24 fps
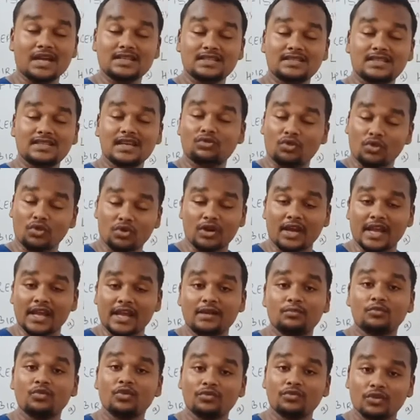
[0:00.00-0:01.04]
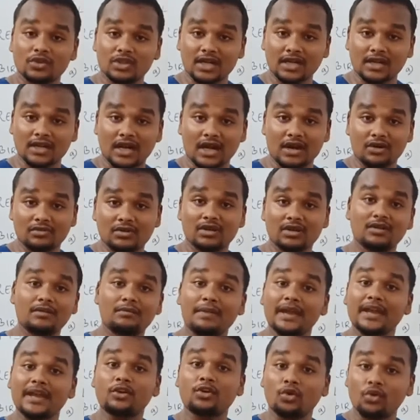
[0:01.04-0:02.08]
the crocodile move on the
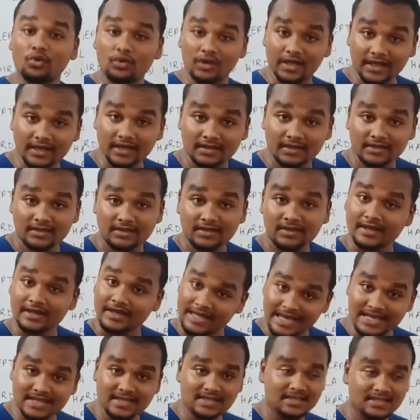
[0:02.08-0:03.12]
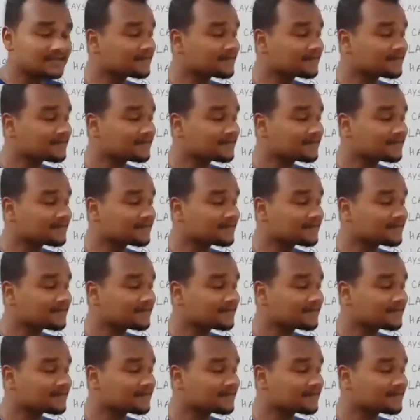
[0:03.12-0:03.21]
ground? By crawling. Yes.